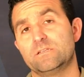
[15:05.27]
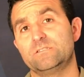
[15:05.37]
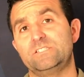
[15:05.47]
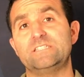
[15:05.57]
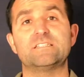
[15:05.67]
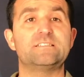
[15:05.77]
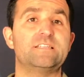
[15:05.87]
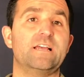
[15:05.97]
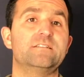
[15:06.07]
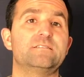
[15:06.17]
Jesus
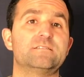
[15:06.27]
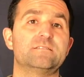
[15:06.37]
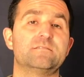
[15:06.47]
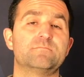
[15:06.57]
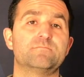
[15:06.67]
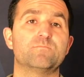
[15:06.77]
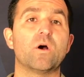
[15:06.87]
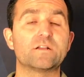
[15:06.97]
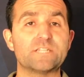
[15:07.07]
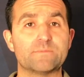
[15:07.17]
says,
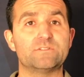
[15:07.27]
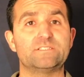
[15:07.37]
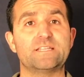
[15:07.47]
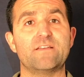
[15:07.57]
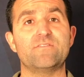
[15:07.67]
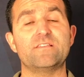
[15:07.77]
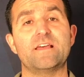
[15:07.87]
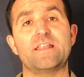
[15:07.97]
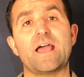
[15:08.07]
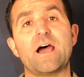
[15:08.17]
Mark chapter 7,
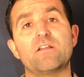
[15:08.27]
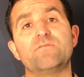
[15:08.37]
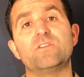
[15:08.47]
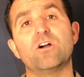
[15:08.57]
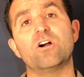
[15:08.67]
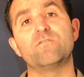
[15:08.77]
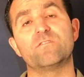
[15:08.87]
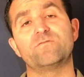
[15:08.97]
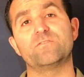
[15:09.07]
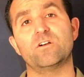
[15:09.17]
that out of the
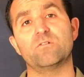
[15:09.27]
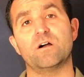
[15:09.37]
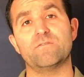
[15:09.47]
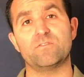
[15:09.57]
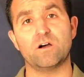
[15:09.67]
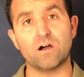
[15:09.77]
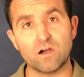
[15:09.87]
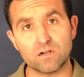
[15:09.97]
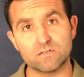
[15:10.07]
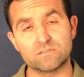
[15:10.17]
overflow of the
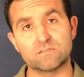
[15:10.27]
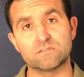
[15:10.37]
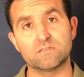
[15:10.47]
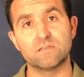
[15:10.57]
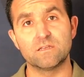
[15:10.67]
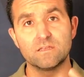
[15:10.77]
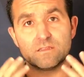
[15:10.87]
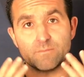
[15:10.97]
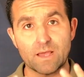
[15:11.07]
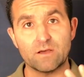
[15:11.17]
heart,
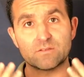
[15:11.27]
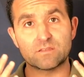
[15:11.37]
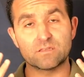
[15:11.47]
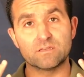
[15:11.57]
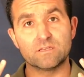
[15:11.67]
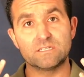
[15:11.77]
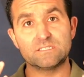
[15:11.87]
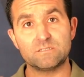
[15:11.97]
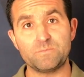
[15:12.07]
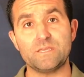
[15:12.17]
the mouth
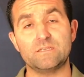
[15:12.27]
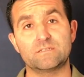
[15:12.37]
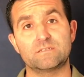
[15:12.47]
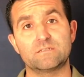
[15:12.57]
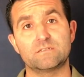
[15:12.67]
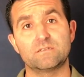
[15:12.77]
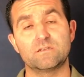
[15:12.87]
speaks.